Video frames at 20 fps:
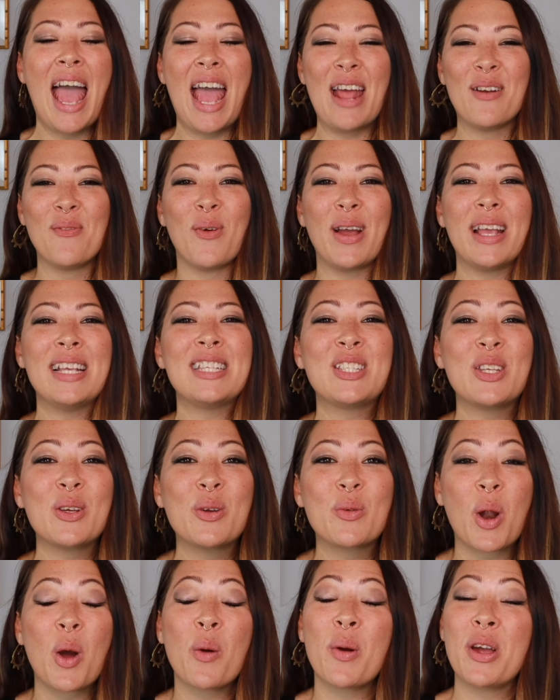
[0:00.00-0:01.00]
and ways to
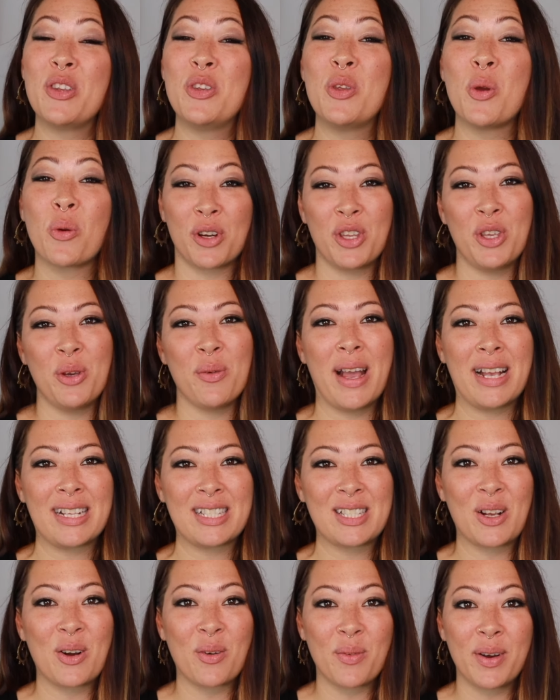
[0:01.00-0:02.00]
grow in your
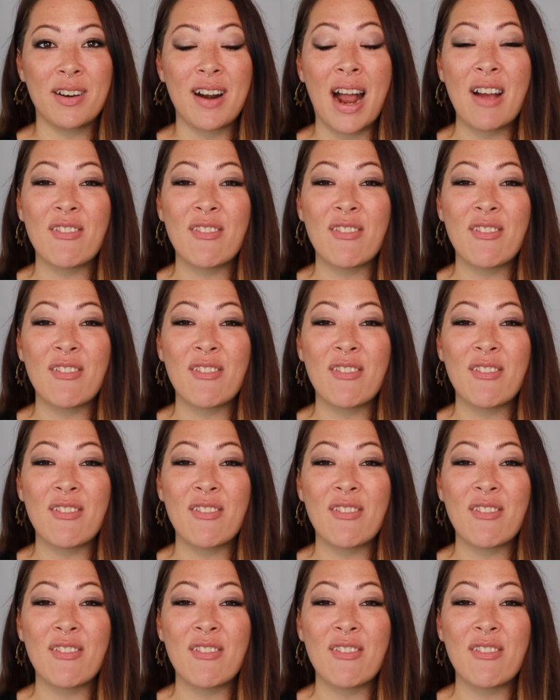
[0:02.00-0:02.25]
UX career,